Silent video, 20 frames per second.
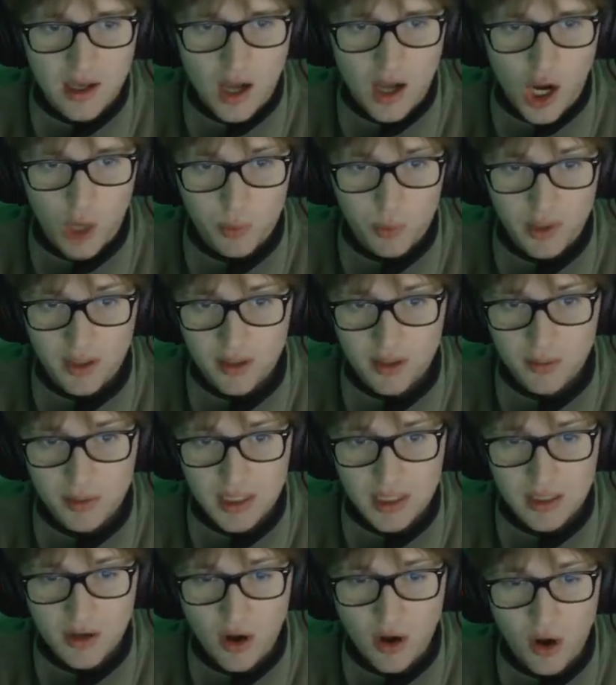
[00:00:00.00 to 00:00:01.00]
are we going to
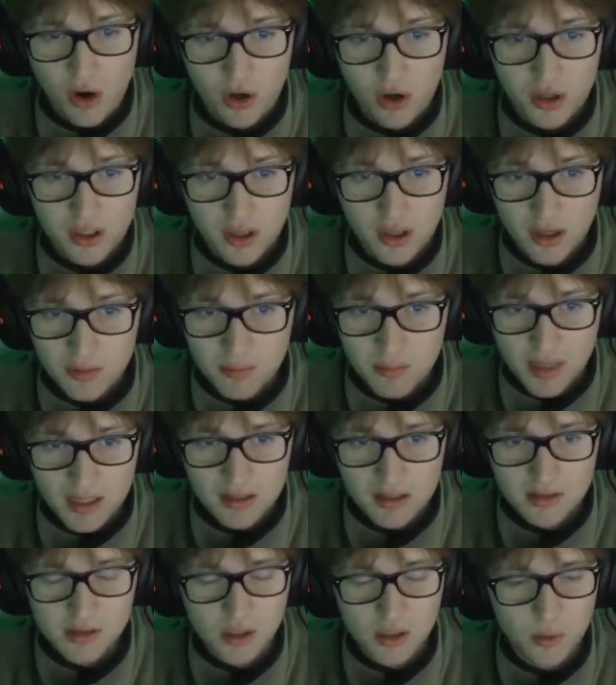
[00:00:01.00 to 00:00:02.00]
be in hard gun
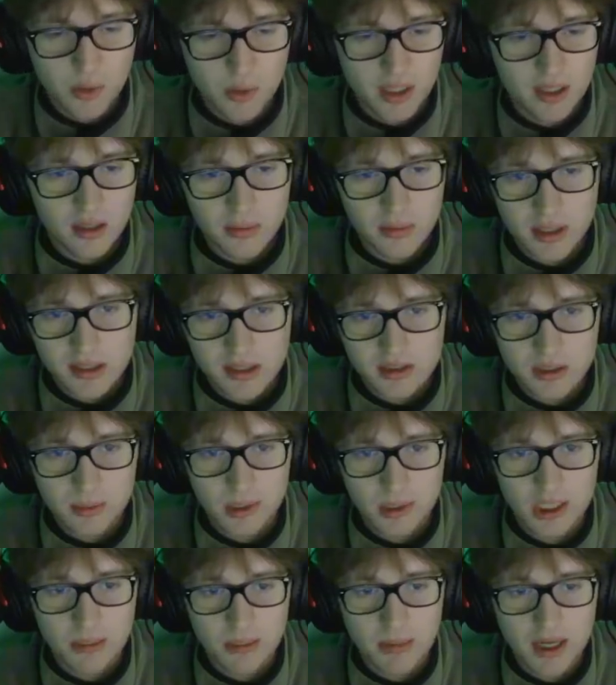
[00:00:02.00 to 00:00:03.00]
metas? Are we going to be in
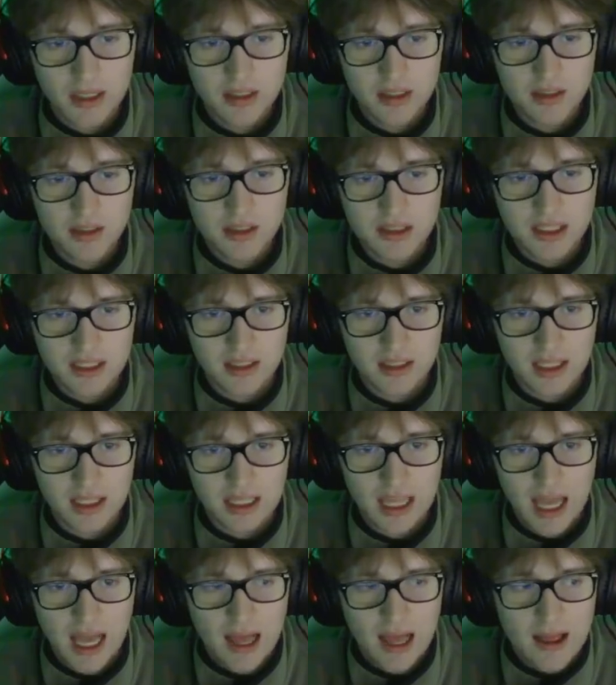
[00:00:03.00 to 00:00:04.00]
spirit metas? And
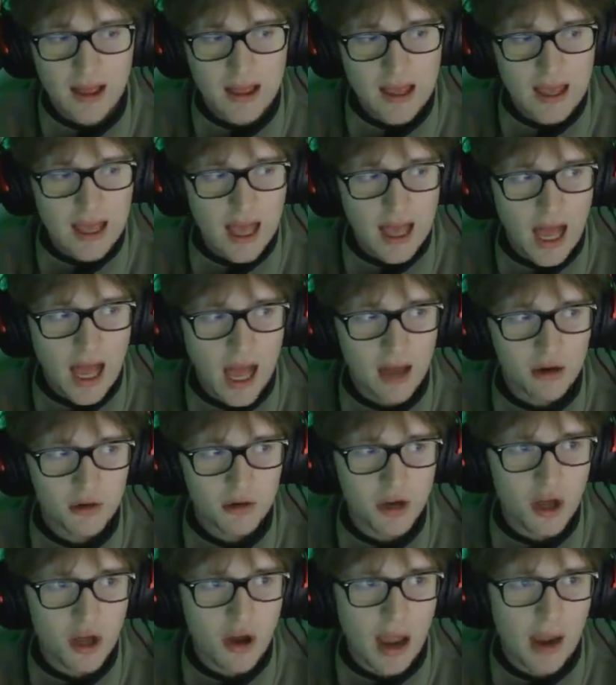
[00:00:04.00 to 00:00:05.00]
like, I don't
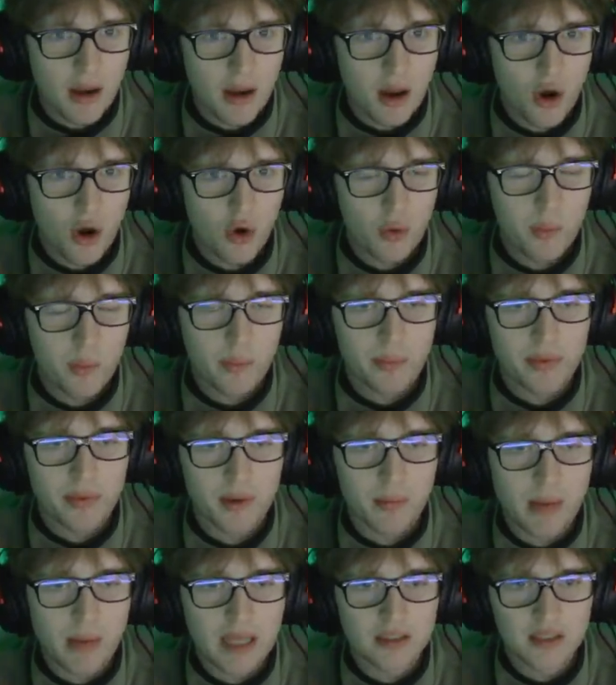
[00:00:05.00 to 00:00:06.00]
know. I hope the
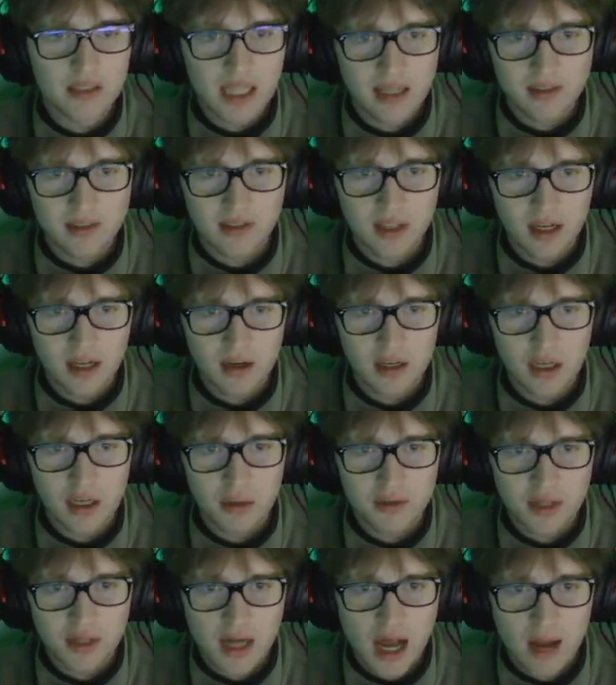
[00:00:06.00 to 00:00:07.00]
best case scenario
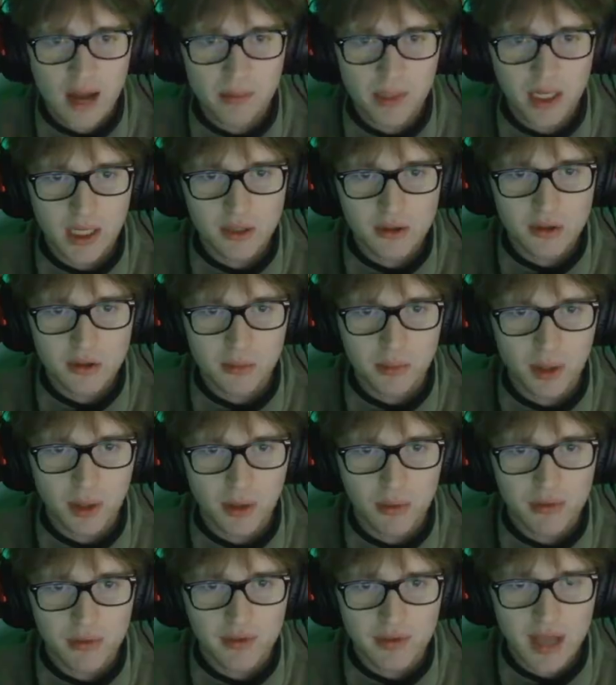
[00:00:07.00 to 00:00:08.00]
is a combination of
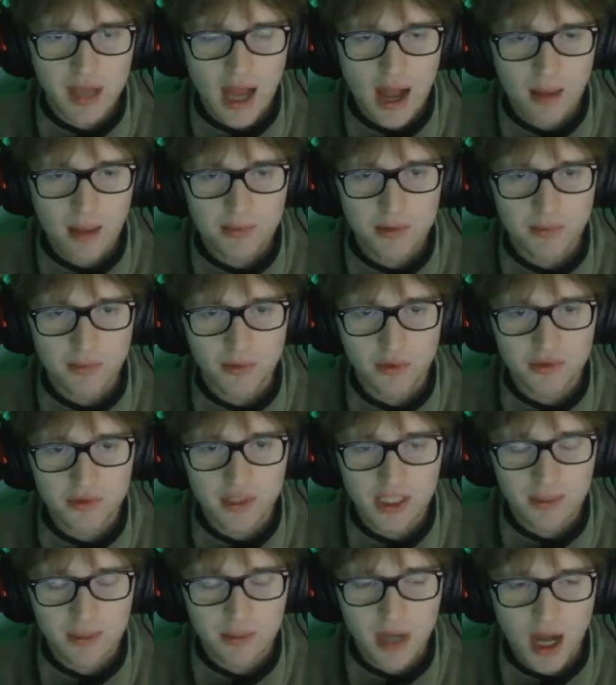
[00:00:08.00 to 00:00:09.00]
both, and the optimal
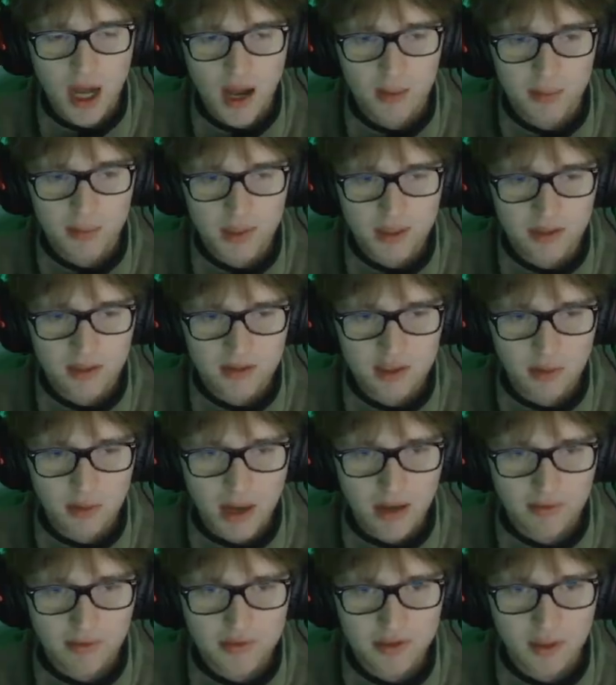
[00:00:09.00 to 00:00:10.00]
team comp is you
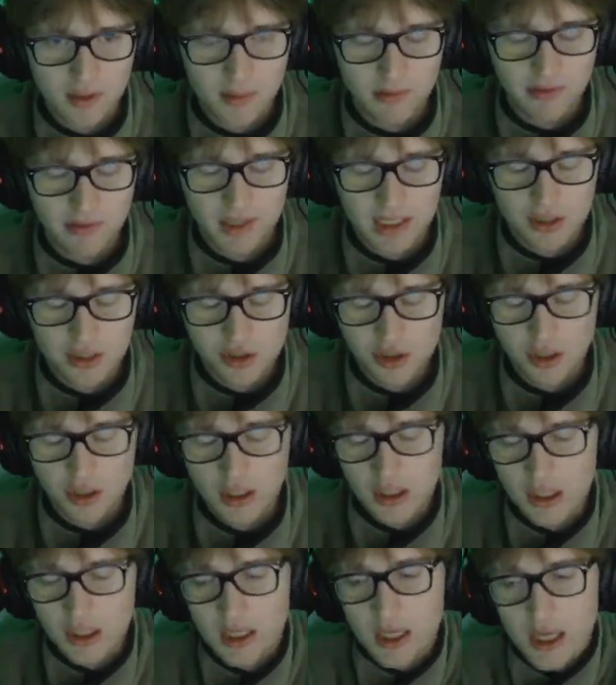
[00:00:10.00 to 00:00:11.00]
have some of each.
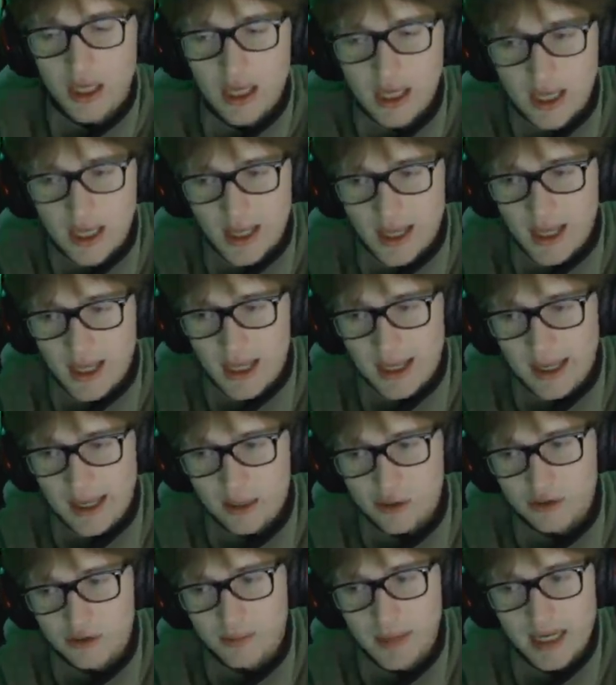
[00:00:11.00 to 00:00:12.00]
It
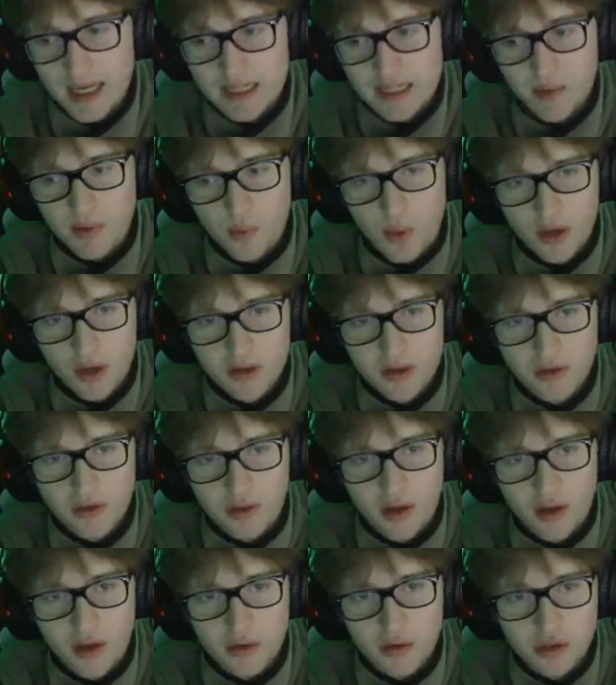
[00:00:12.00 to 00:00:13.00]
just makes me wonder
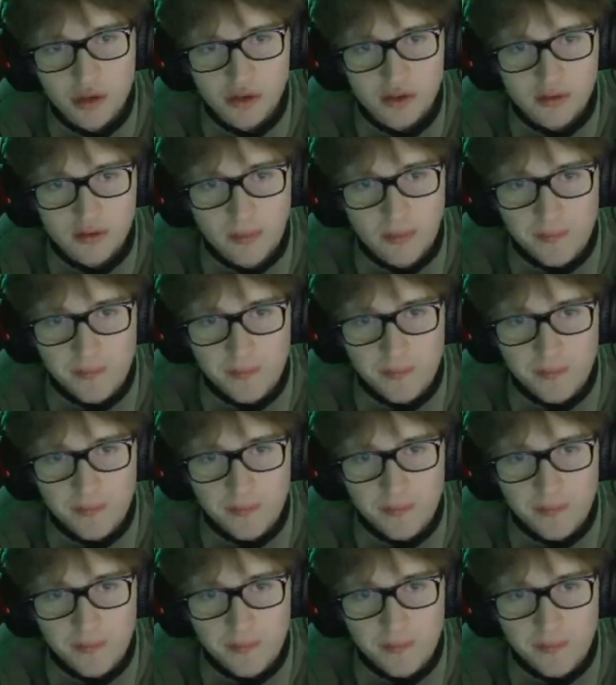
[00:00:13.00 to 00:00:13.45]
though, just